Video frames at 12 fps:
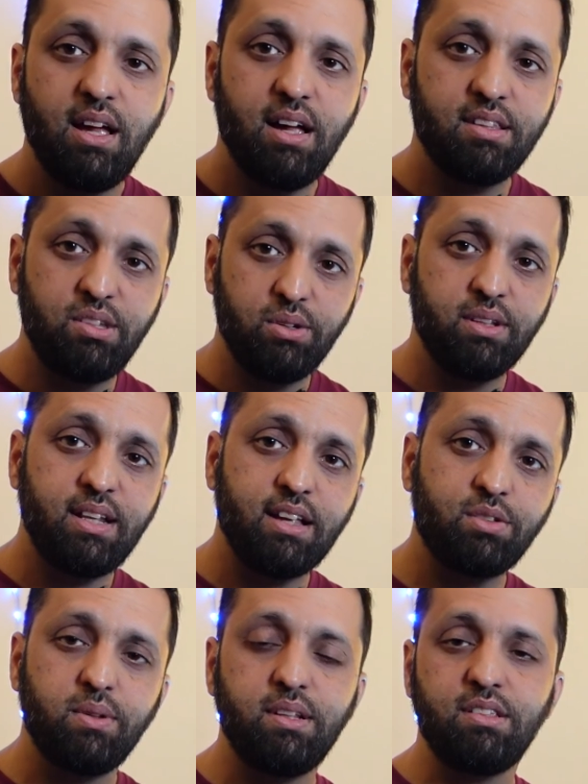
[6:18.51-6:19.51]
I'll see you on the
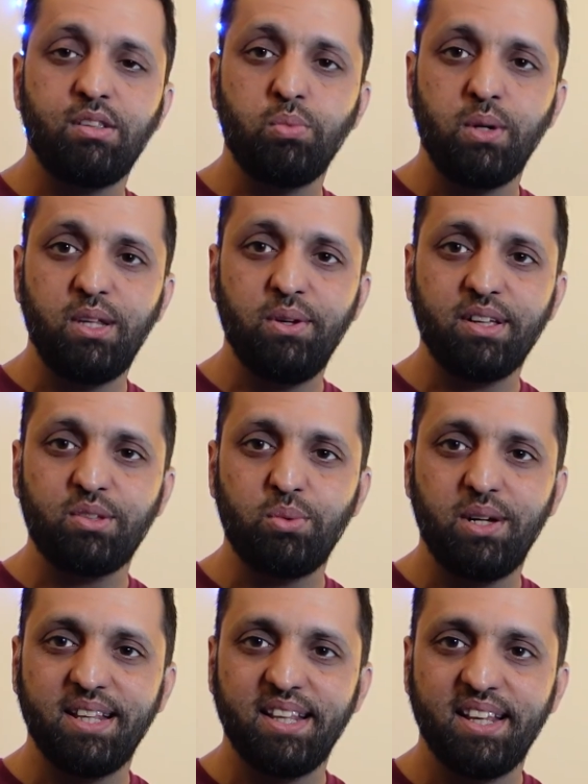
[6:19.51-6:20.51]
next one. This is
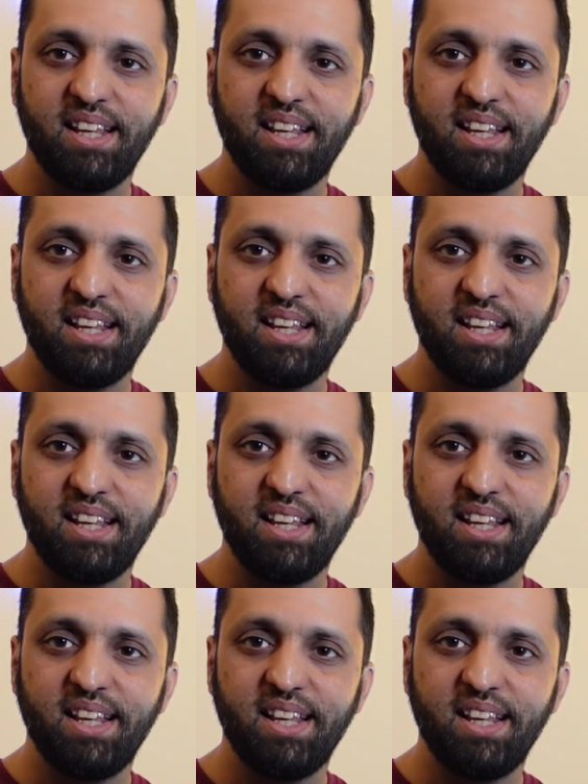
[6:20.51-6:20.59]
1UX1.